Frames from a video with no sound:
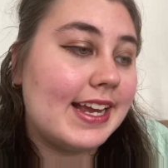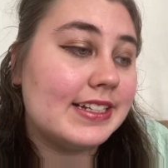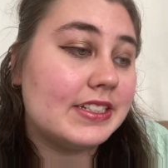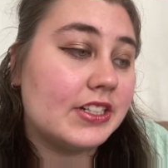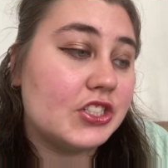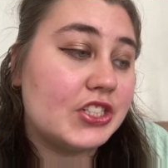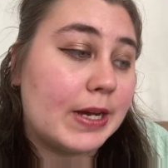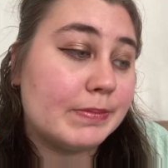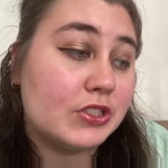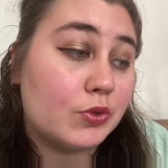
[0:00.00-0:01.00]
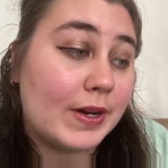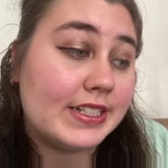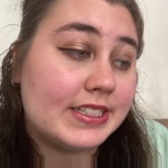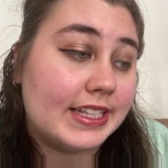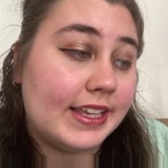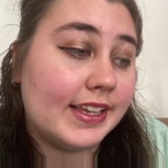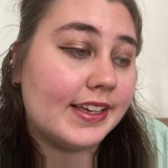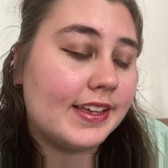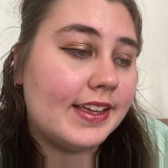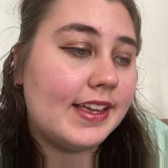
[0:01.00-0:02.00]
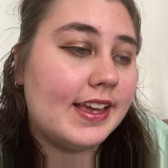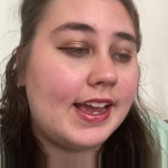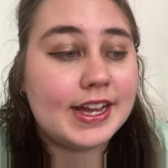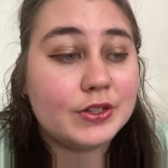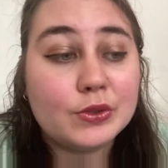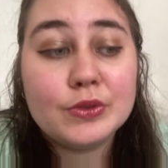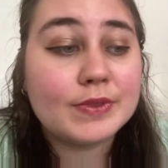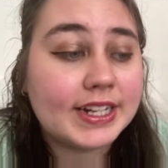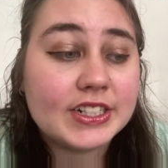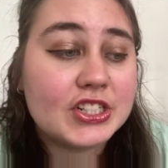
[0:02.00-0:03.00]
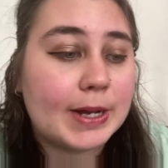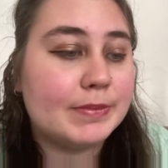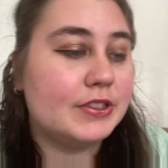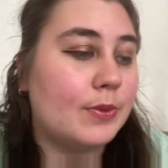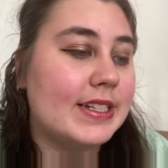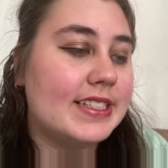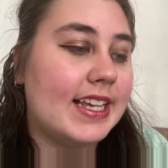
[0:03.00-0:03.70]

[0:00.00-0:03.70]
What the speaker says: I started chapter 20, and already chapter 20